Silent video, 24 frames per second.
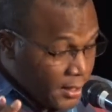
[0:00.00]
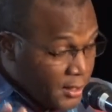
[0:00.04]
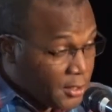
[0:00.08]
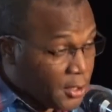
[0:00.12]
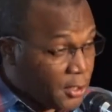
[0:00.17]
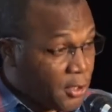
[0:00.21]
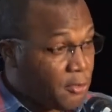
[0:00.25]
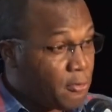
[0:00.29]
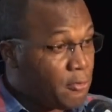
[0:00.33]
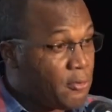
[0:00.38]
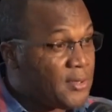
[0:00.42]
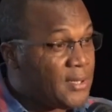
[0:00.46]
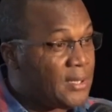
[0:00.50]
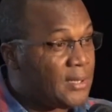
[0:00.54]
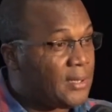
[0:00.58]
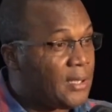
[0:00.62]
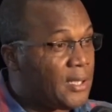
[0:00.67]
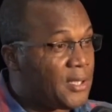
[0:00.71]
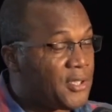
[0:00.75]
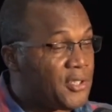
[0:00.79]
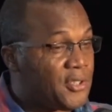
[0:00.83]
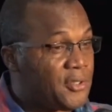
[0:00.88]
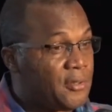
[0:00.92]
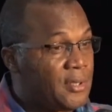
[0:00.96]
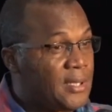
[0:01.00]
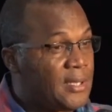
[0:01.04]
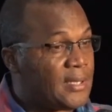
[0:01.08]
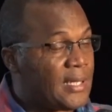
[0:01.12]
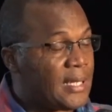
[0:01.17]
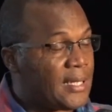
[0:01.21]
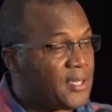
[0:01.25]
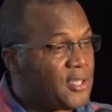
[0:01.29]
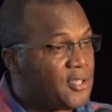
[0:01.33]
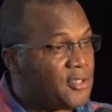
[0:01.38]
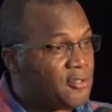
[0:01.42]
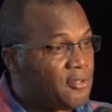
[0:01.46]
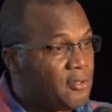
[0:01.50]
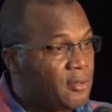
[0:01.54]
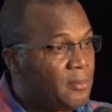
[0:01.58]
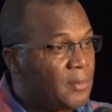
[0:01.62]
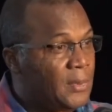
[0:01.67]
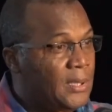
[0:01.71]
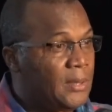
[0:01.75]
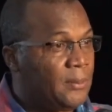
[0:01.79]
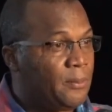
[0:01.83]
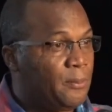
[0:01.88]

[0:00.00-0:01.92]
The cruise industry is extremely